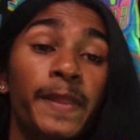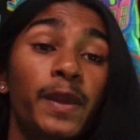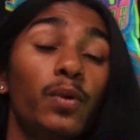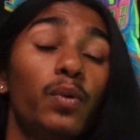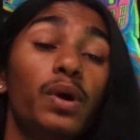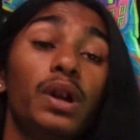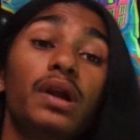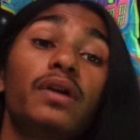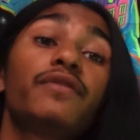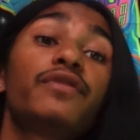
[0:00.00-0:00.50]

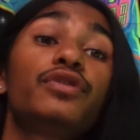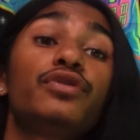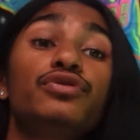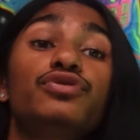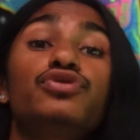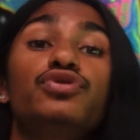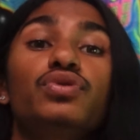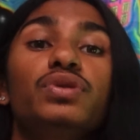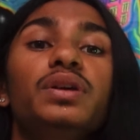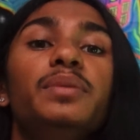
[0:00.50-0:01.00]
whatever you're
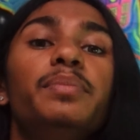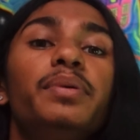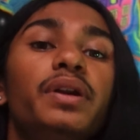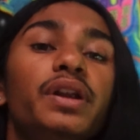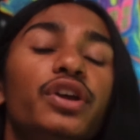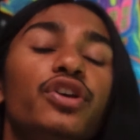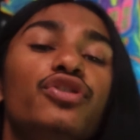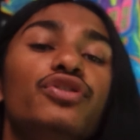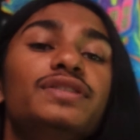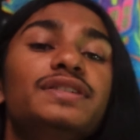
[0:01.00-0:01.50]
truly
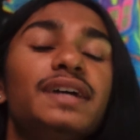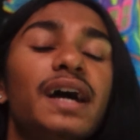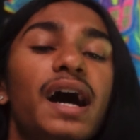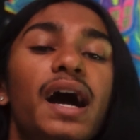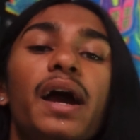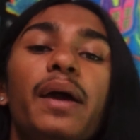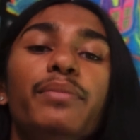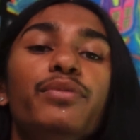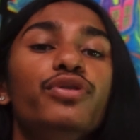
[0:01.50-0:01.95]
putting your time,